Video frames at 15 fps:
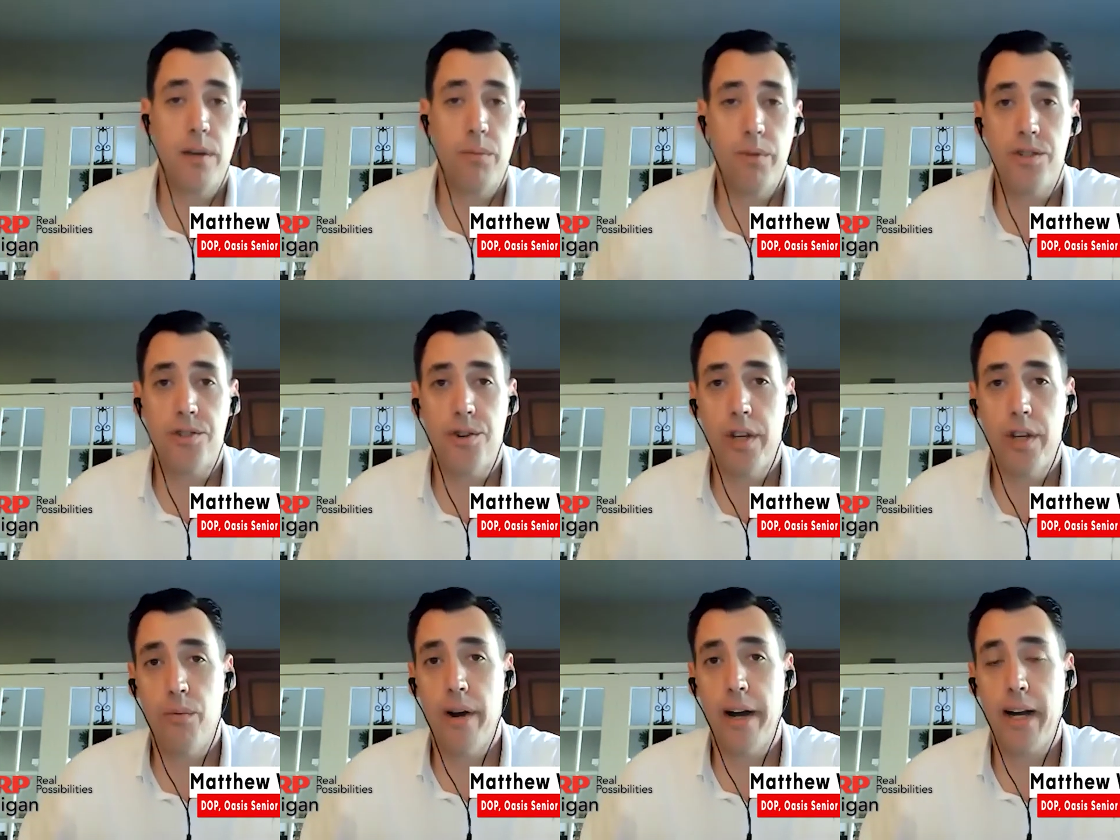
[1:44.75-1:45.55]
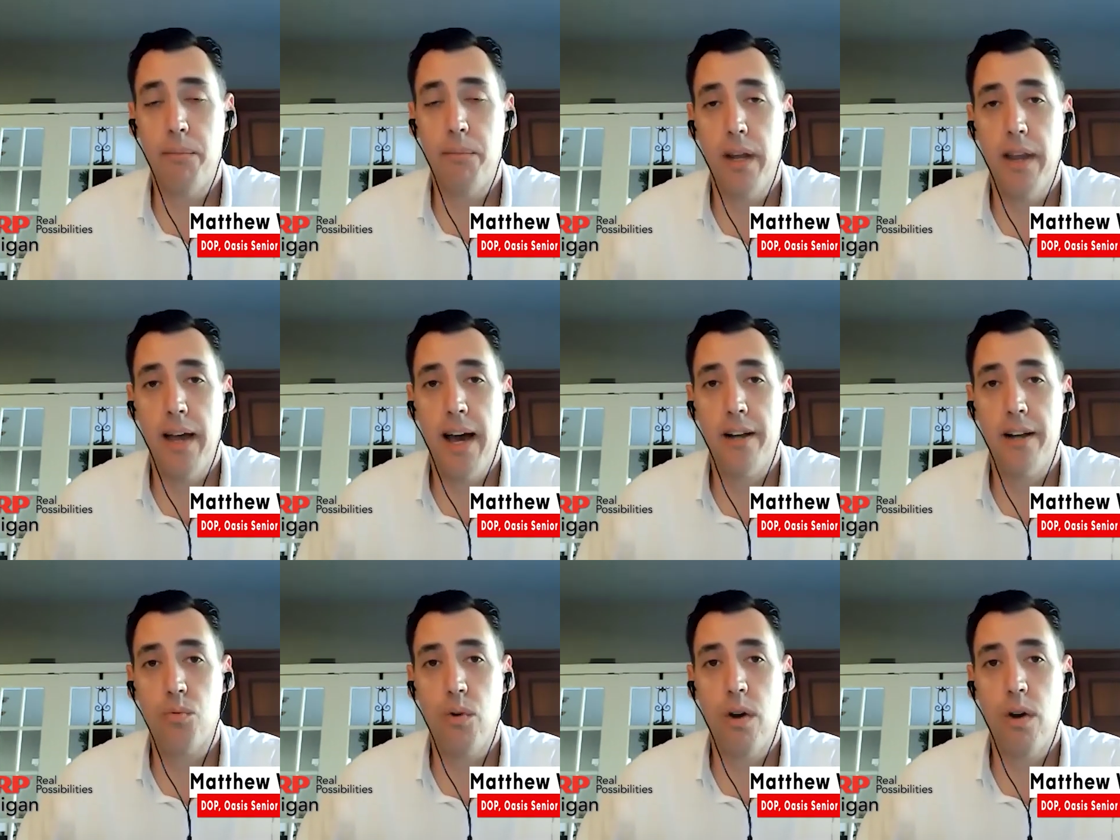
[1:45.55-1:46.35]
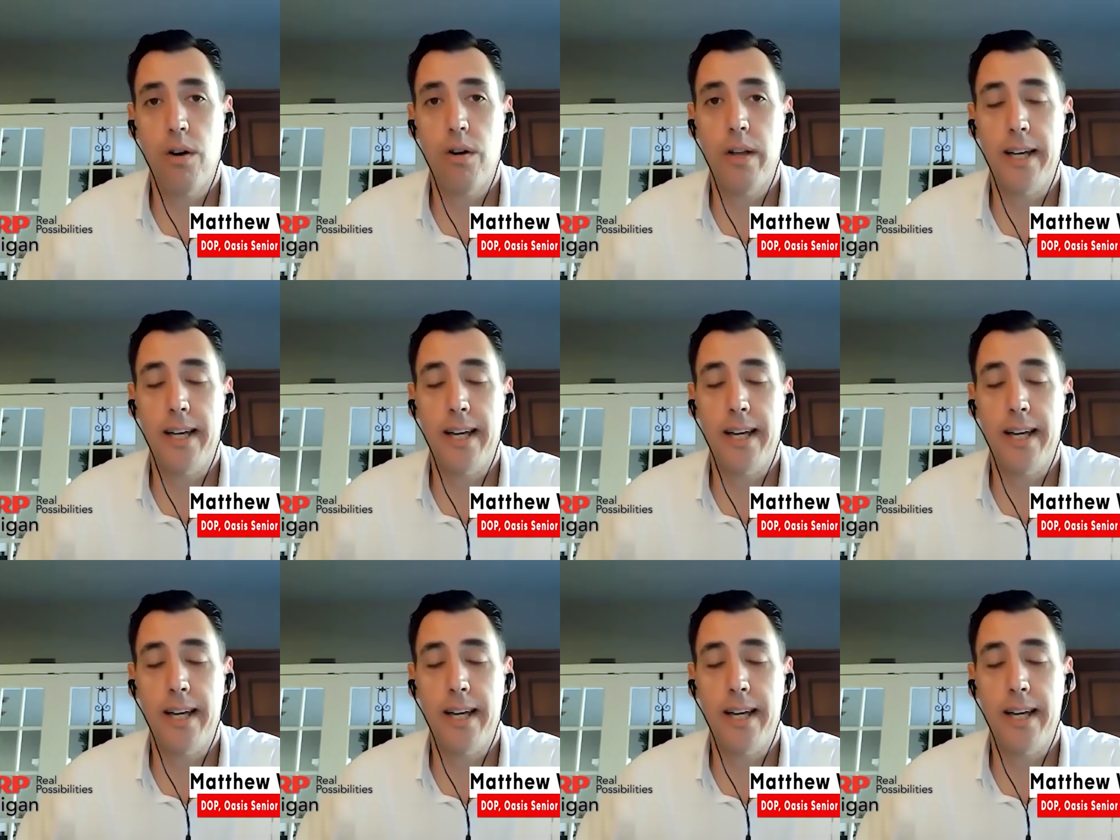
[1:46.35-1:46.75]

and we certainly recommend that as well.